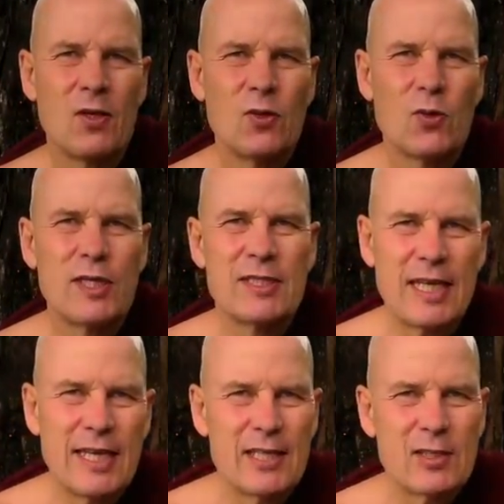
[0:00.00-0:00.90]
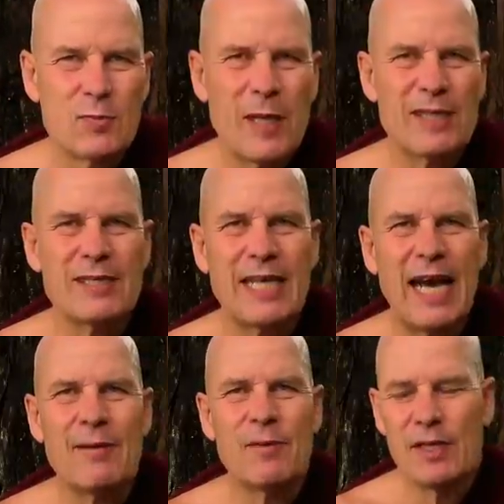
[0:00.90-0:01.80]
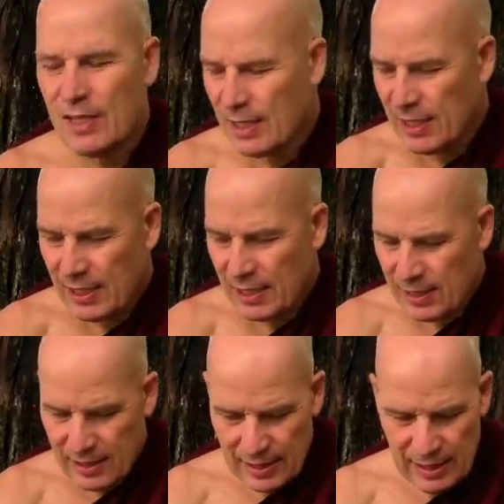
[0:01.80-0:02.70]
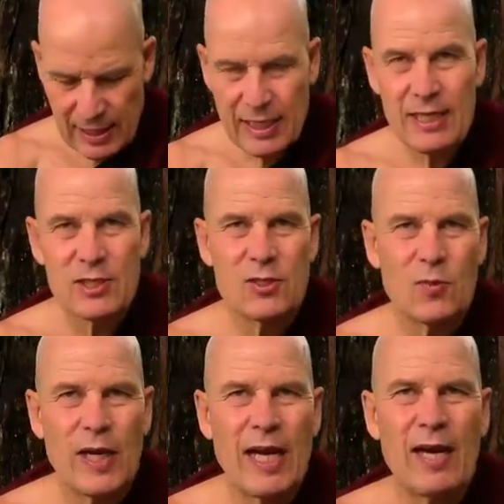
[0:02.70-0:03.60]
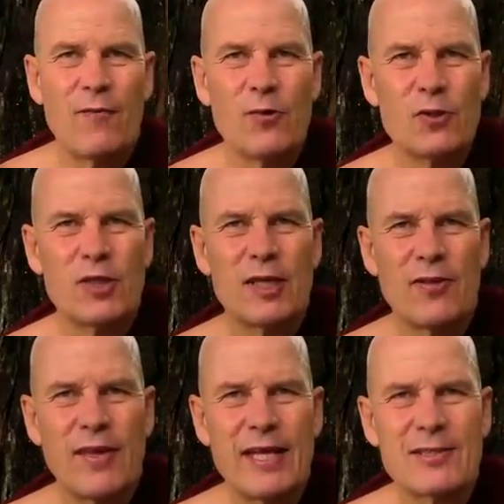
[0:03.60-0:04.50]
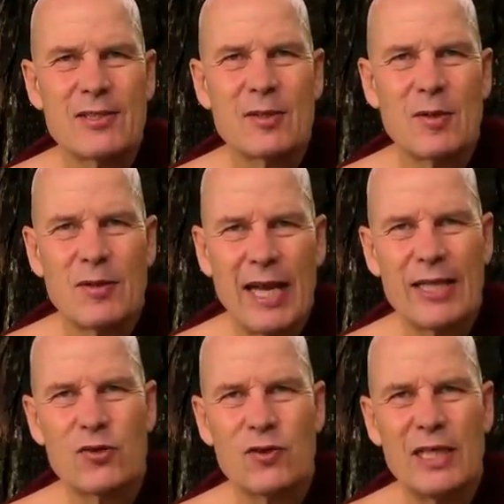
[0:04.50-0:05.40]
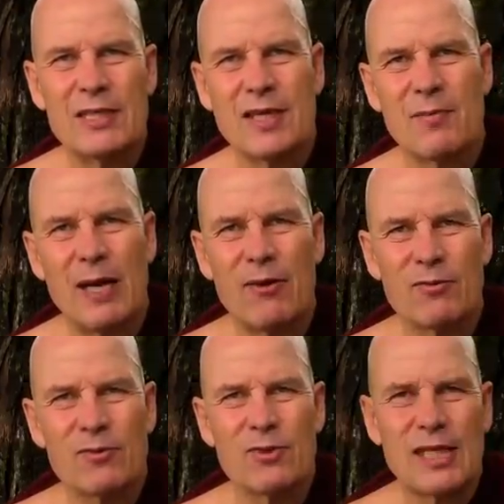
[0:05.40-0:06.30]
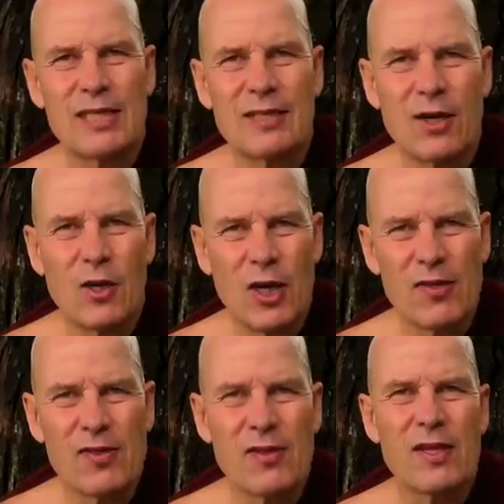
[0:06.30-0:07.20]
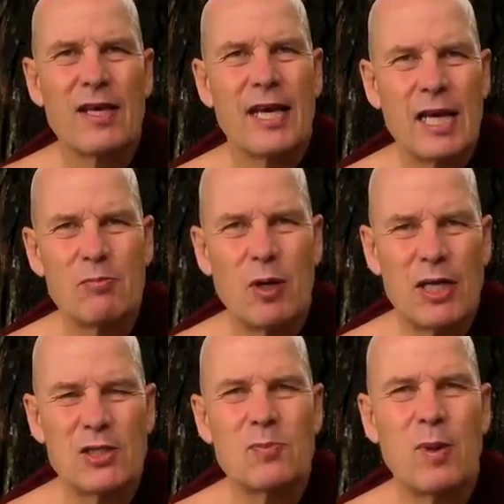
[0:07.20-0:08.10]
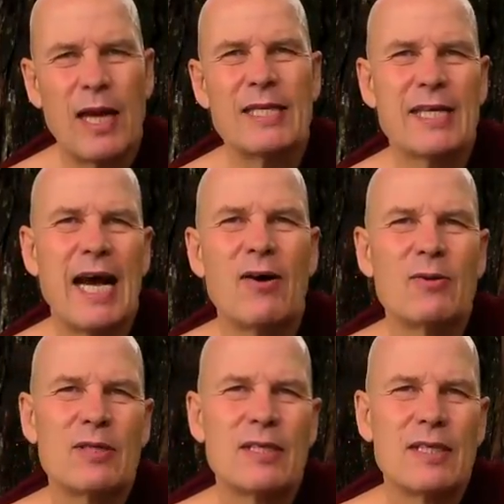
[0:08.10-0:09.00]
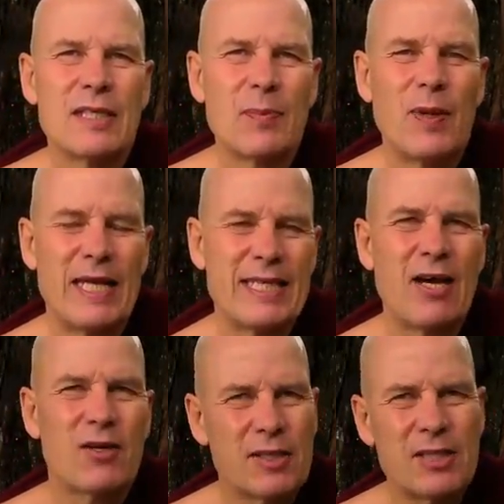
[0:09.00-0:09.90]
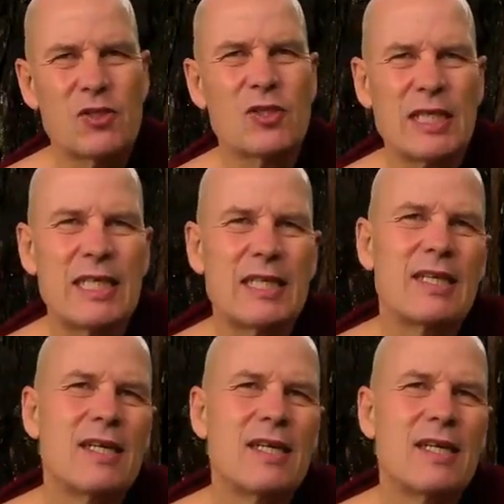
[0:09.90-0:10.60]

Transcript: You can say space and time is where physical things like trees and mountains and cloth and bodies plays out. They plays out on this scene